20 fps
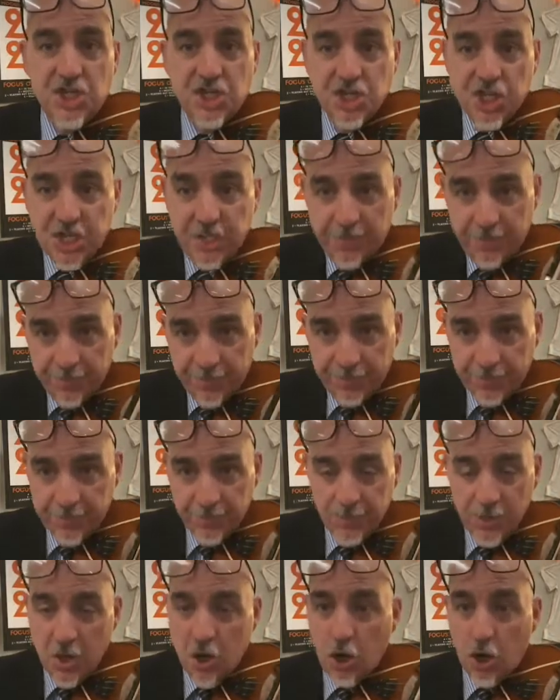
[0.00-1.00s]
G.
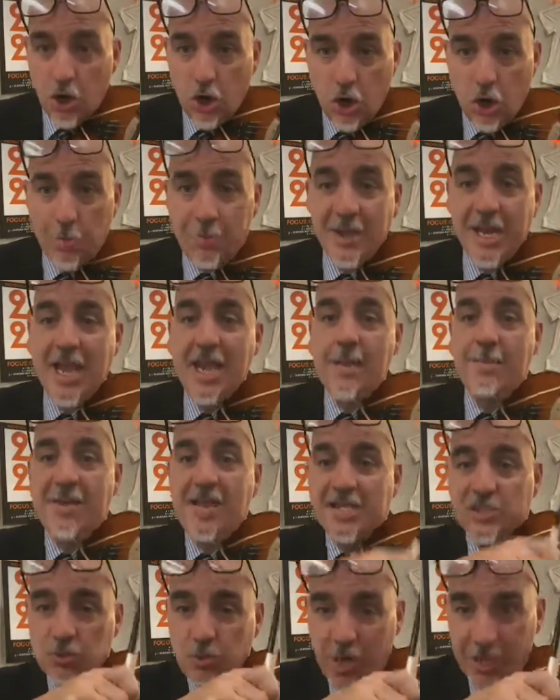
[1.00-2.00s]
Open A,
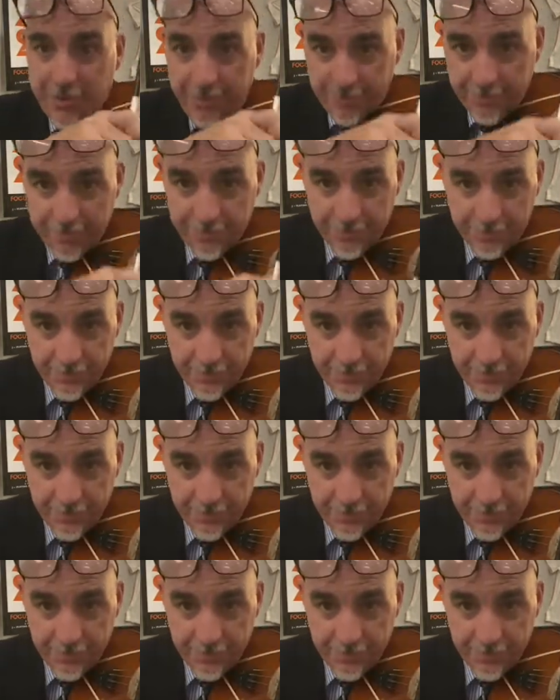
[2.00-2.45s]
bass 1.